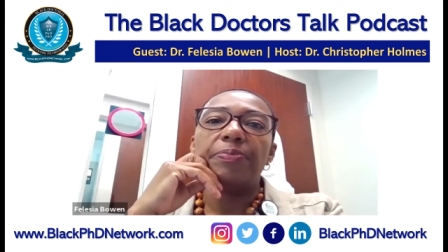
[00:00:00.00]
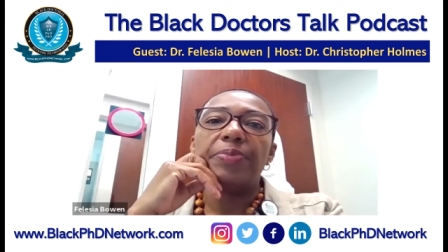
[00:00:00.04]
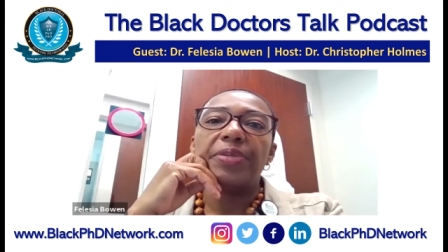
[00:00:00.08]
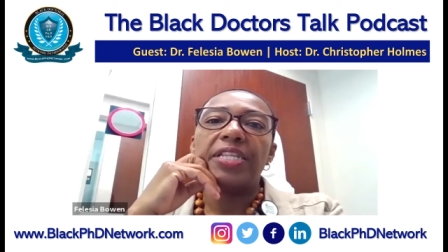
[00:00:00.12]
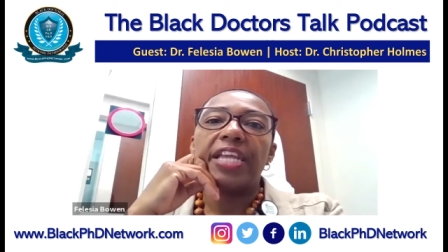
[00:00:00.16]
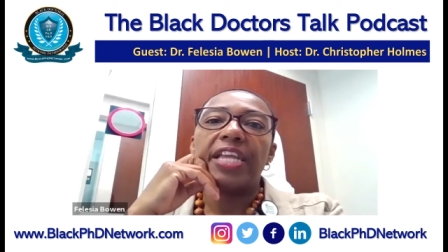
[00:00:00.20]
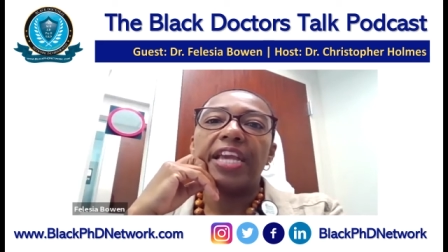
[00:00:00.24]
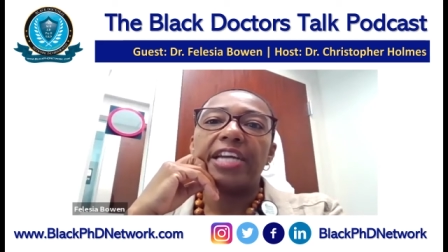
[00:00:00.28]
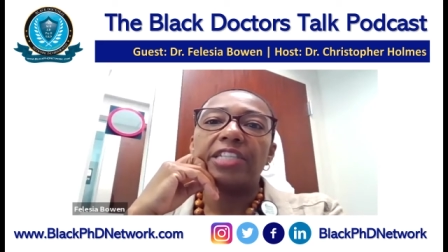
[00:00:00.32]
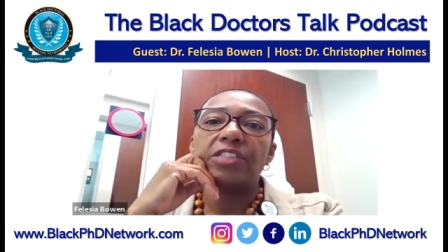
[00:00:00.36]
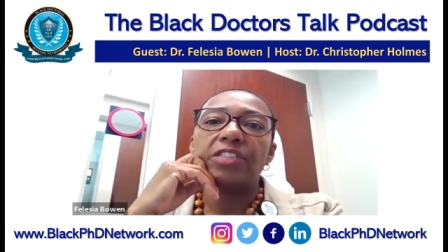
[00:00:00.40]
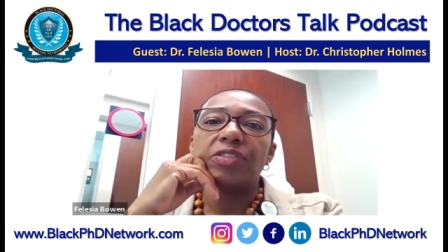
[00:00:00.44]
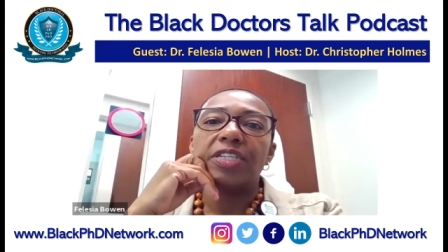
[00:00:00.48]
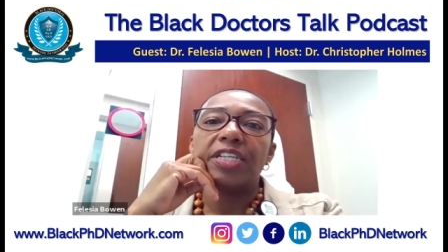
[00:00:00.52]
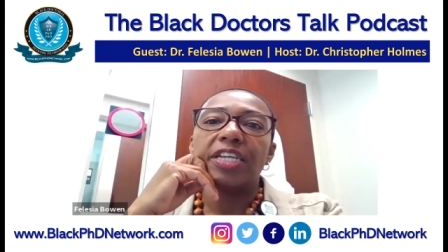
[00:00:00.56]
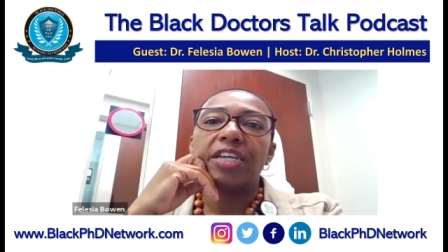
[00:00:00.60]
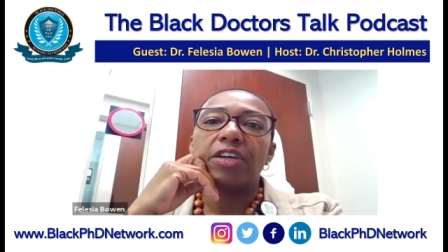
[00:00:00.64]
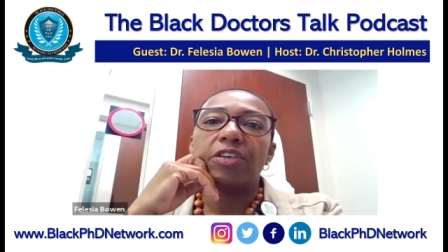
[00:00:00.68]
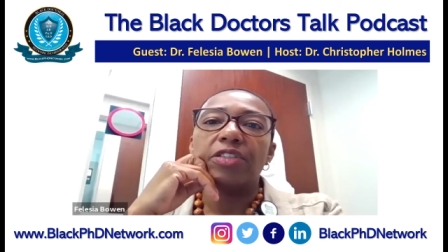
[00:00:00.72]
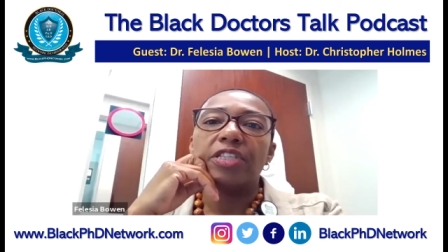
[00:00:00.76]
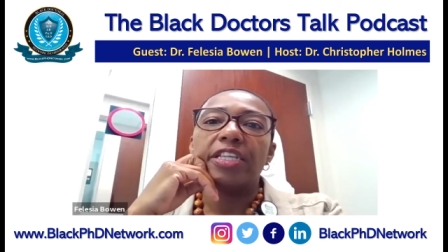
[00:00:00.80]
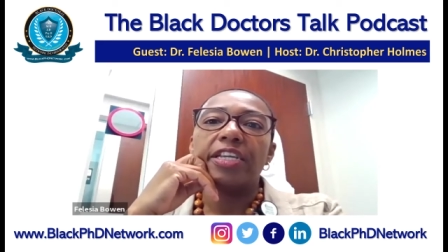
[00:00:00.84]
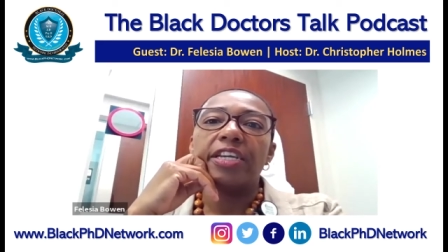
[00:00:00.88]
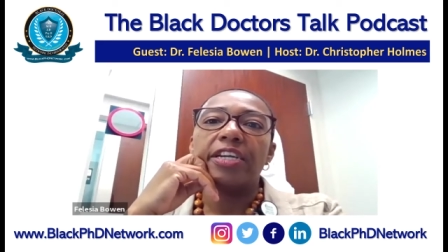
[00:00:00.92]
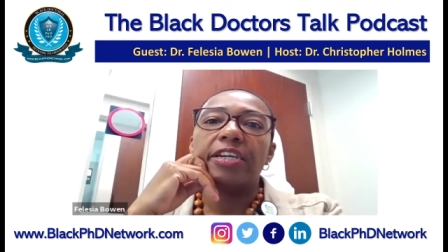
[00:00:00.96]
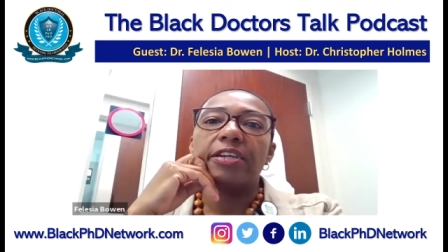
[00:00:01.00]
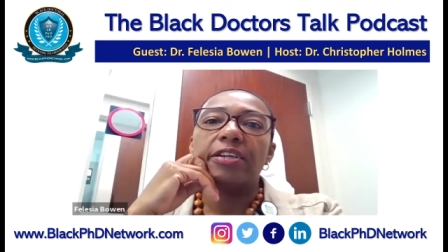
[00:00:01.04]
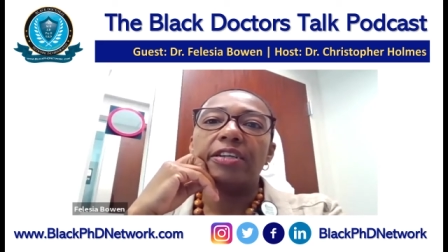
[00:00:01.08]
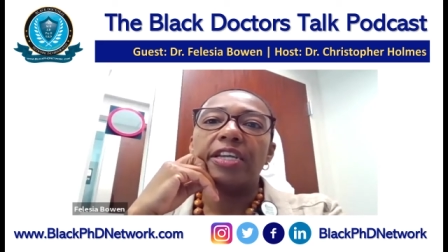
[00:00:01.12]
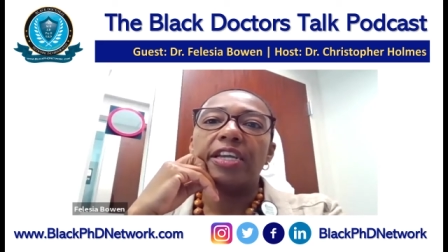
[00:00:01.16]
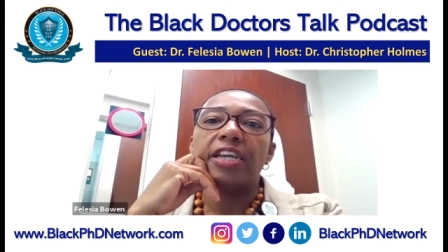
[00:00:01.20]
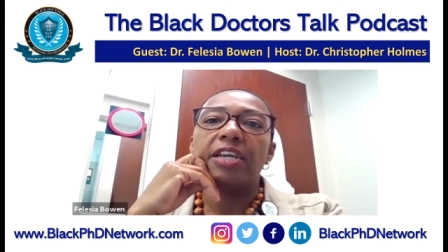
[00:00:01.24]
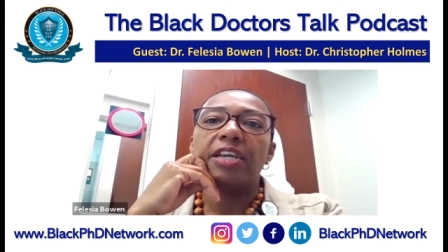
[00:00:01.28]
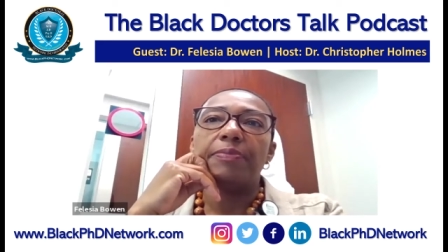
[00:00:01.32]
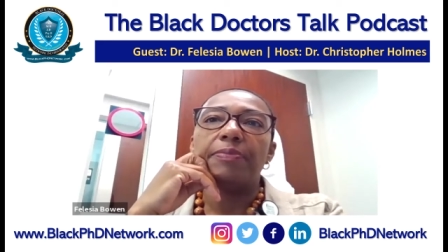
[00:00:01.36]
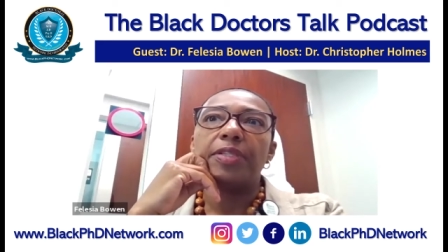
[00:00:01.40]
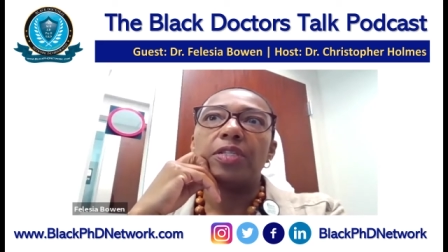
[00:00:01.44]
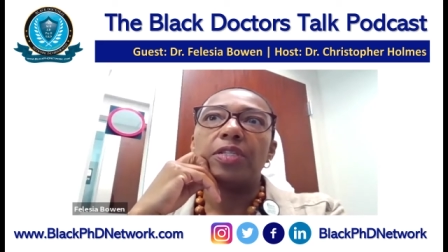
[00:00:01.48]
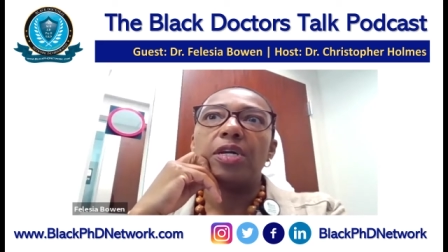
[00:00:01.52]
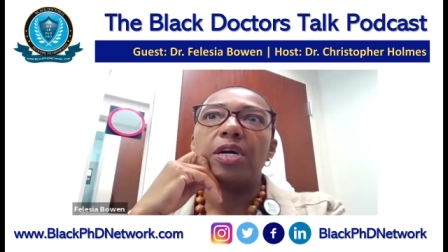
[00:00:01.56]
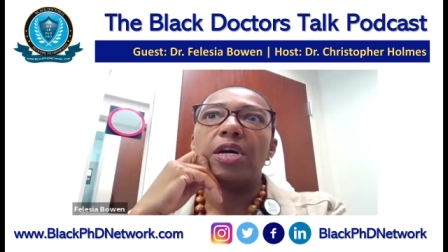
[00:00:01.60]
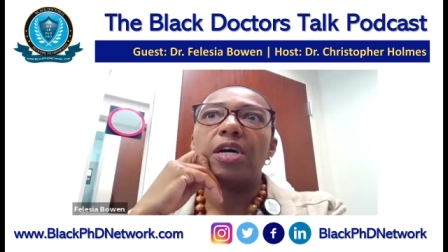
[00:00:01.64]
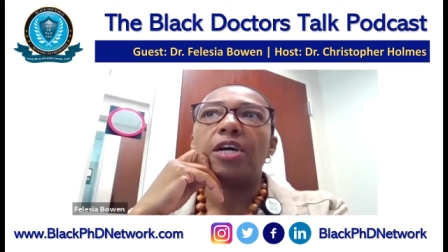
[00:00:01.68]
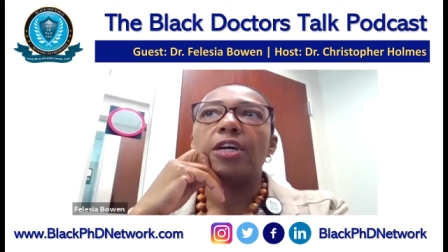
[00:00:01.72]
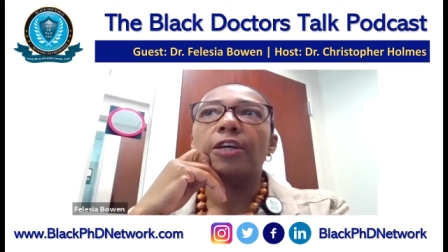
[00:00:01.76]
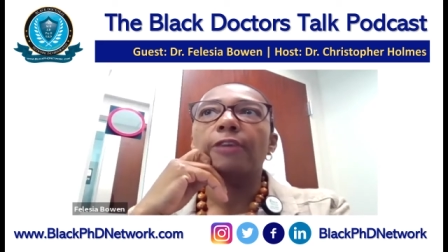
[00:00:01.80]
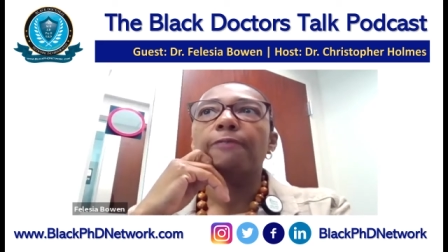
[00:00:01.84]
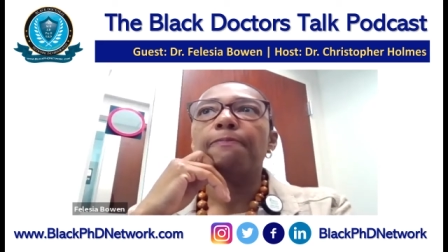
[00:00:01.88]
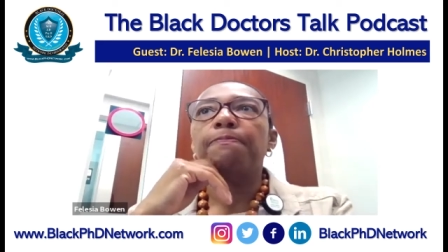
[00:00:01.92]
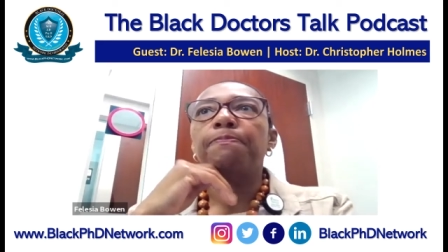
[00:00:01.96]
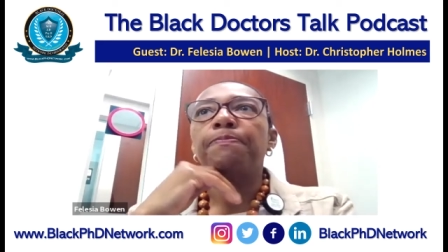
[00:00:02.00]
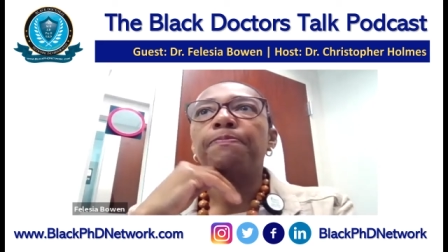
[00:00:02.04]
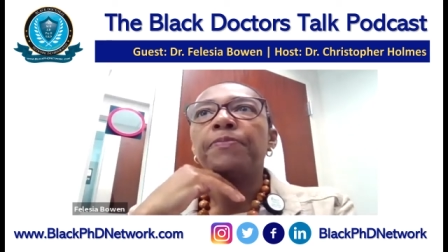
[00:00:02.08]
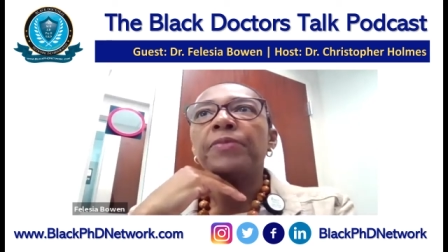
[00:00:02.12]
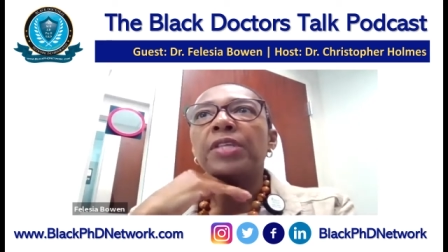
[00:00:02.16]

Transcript: pediatric healthcare came along.